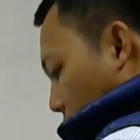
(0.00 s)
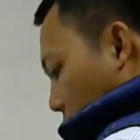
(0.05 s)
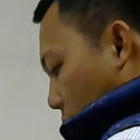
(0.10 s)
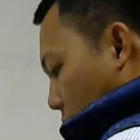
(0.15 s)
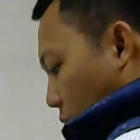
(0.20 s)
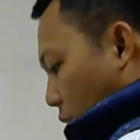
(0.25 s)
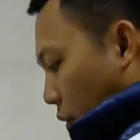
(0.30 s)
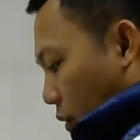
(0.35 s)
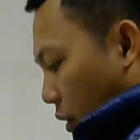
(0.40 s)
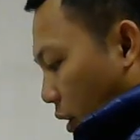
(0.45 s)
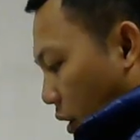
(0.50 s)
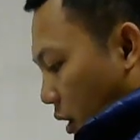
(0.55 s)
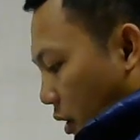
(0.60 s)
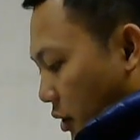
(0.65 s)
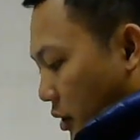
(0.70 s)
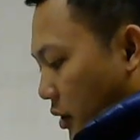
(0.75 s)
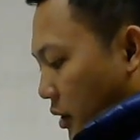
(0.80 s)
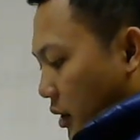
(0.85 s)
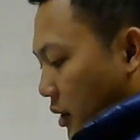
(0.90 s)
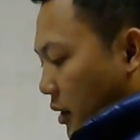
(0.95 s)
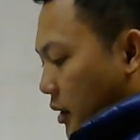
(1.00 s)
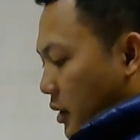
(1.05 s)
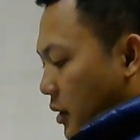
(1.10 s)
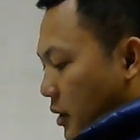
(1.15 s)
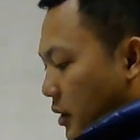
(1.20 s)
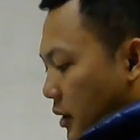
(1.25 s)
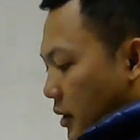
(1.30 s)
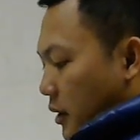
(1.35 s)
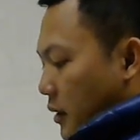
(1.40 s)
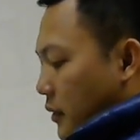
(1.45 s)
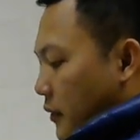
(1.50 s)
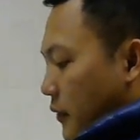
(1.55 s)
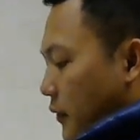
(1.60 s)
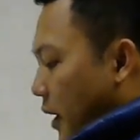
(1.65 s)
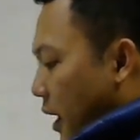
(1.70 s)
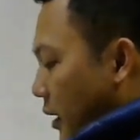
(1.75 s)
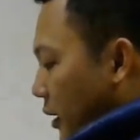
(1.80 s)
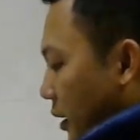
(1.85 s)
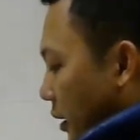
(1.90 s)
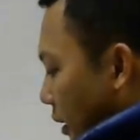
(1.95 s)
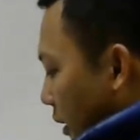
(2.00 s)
third question, find the